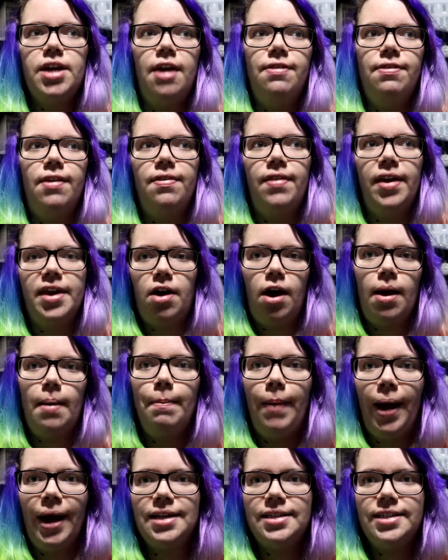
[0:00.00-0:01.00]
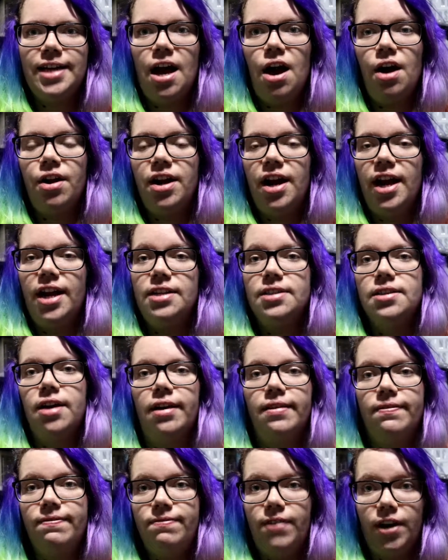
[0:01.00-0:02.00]
and then they kind of back down and he's
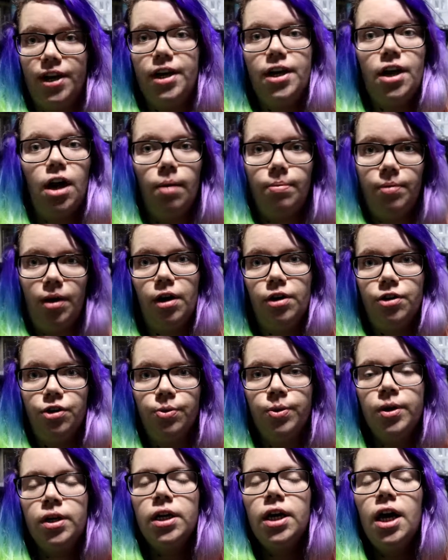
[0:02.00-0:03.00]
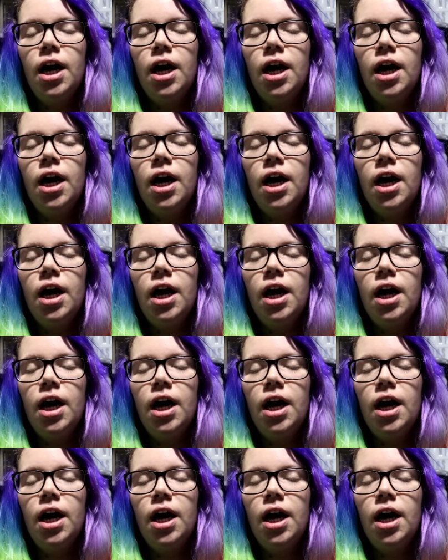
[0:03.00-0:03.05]
like, fuck it, I'm gonna do it.